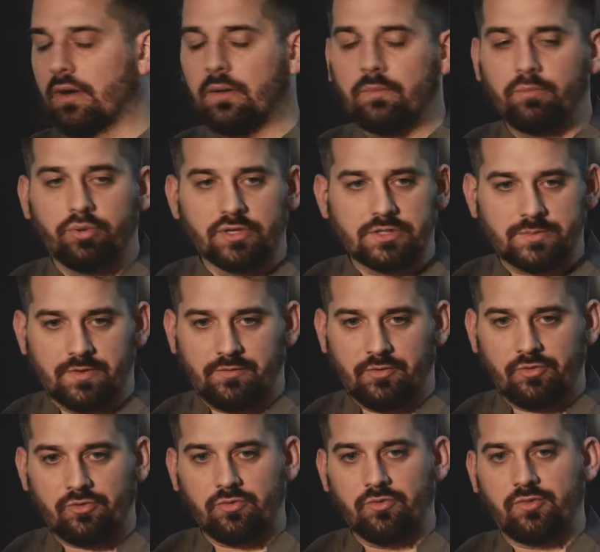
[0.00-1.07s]
Preached my
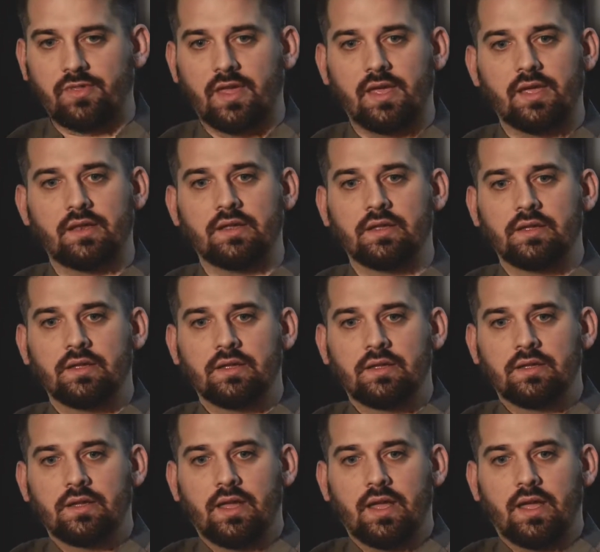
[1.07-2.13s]
first crusade,
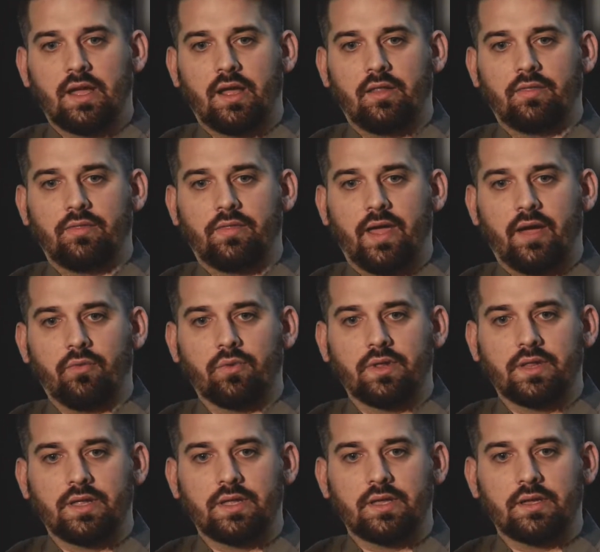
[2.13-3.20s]
and that
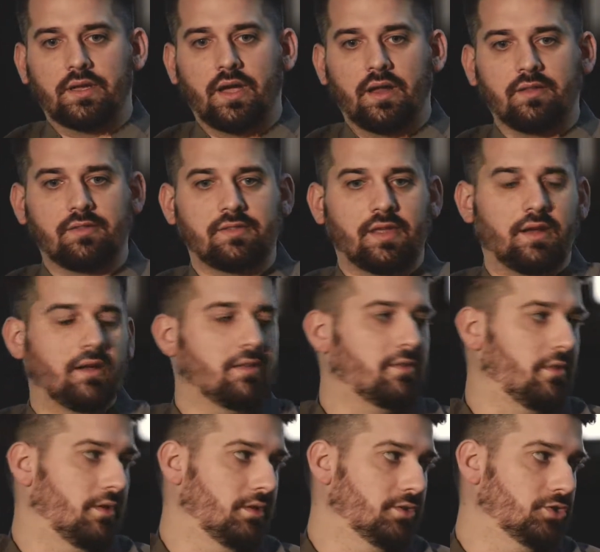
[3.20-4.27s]
really kind of set
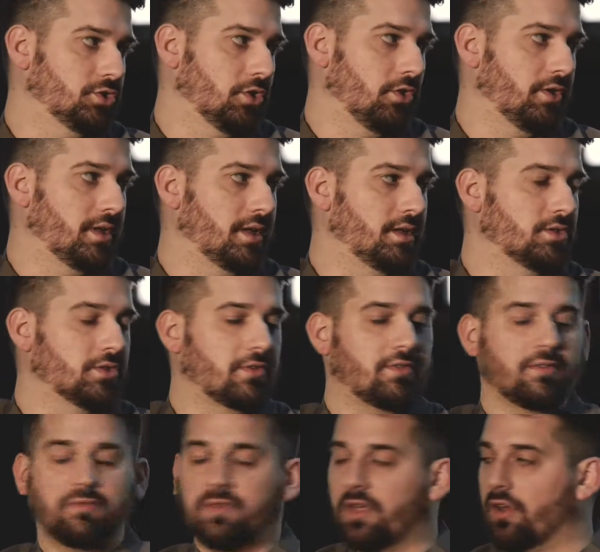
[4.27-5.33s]
us on the journey just
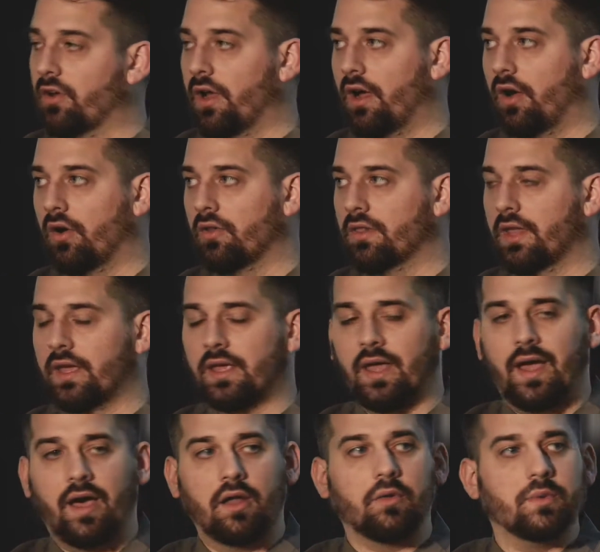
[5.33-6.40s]
to figure out, like,
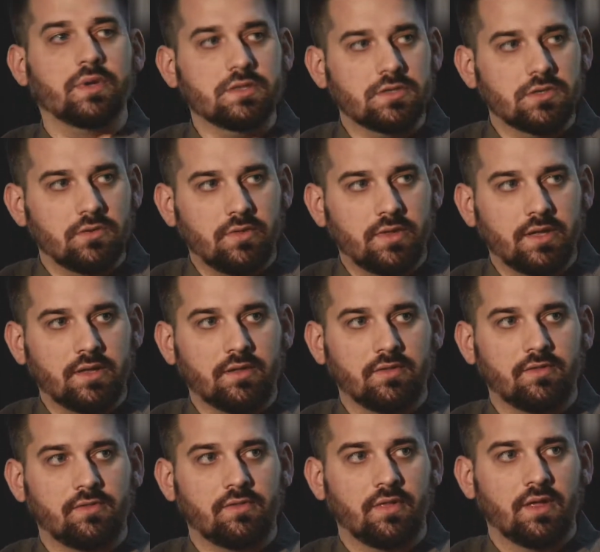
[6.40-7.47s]
how do we do
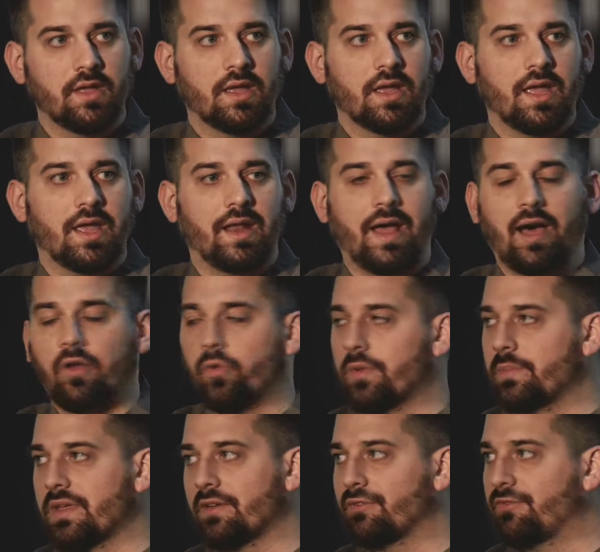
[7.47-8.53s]
this and how do we
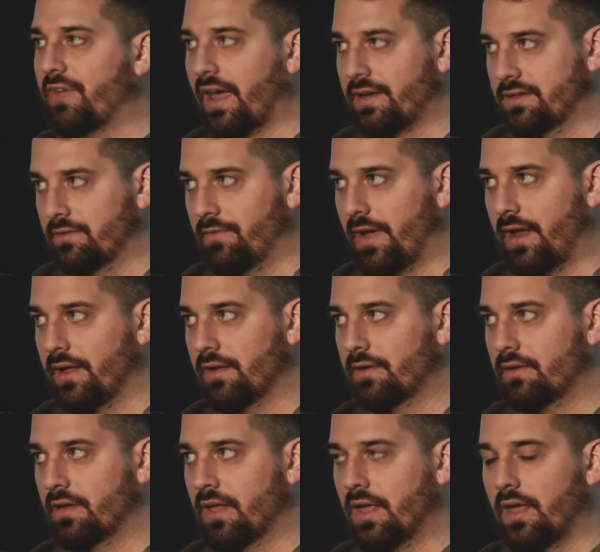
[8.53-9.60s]
be effective at
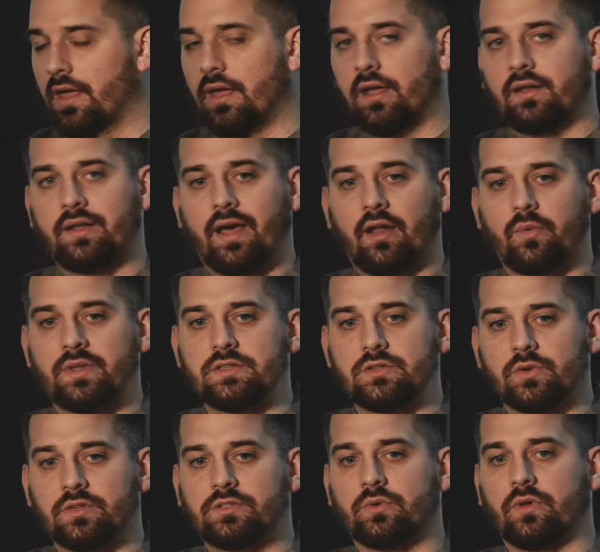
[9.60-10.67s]
it, and how do we
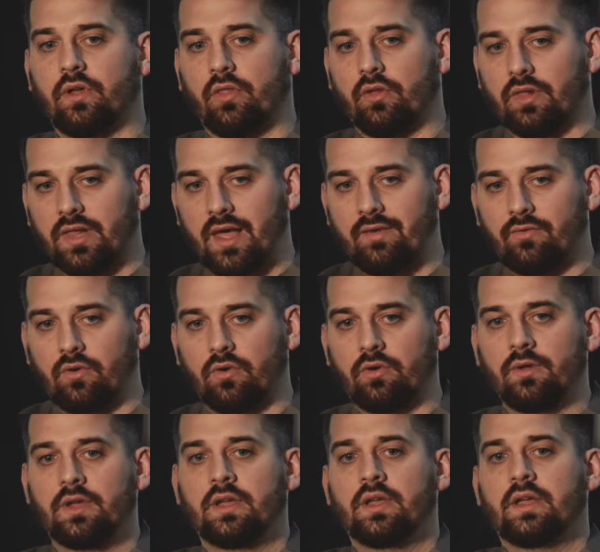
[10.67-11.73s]
do it to another level.